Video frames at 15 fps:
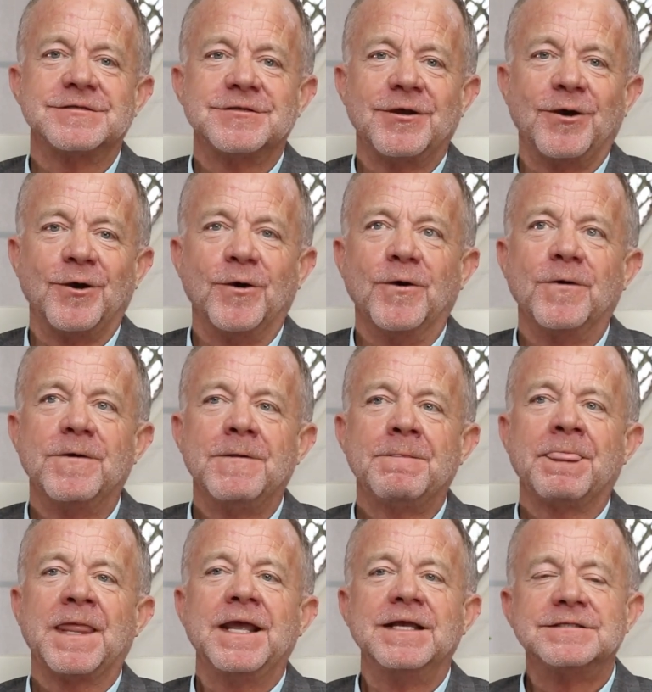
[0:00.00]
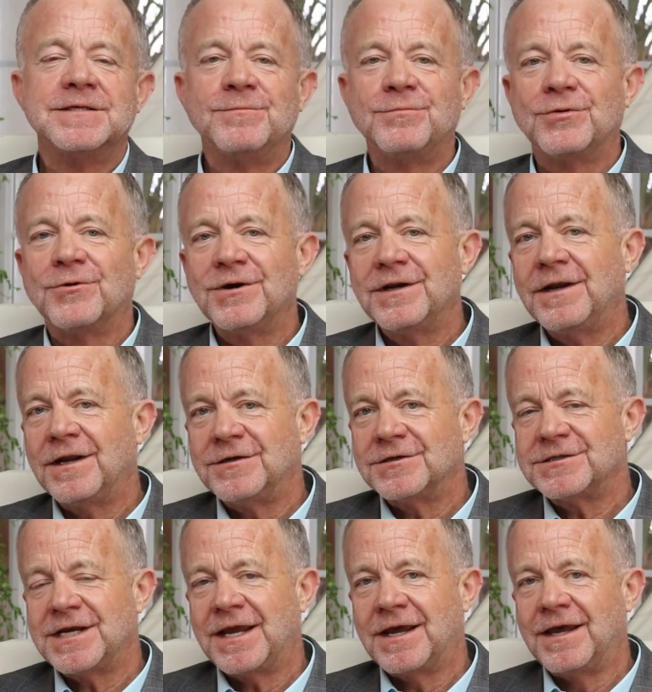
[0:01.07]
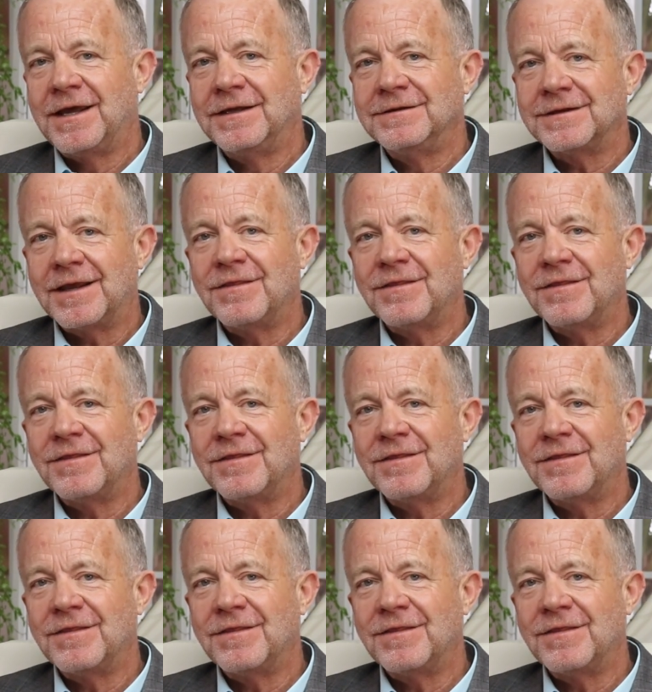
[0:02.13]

So it's important to understand